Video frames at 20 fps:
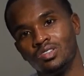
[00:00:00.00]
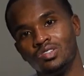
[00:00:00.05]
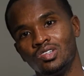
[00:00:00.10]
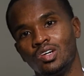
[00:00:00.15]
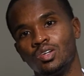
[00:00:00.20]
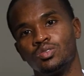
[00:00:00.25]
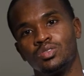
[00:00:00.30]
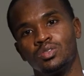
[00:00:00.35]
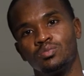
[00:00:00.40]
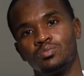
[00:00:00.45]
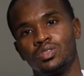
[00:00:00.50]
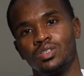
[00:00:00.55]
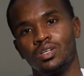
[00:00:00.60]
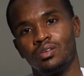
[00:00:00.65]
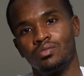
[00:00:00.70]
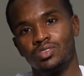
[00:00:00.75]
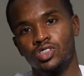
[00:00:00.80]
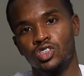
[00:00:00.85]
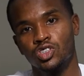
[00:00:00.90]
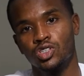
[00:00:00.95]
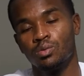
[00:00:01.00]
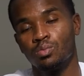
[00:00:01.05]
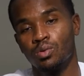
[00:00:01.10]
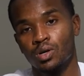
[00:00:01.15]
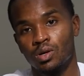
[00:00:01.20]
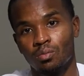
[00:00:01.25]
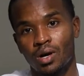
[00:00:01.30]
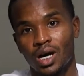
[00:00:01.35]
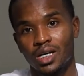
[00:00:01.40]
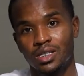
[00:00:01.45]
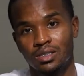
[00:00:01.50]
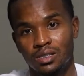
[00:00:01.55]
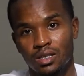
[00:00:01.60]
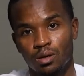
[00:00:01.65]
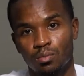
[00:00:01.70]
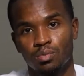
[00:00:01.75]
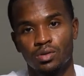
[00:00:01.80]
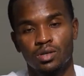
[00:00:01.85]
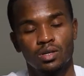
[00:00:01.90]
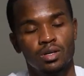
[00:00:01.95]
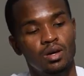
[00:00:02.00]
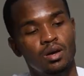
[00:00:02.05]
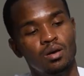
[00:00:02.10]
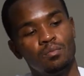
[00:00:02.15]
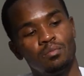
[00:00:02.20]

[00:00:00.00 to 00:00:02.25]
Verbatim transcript: You know, some stuff is cheaper to buy separate,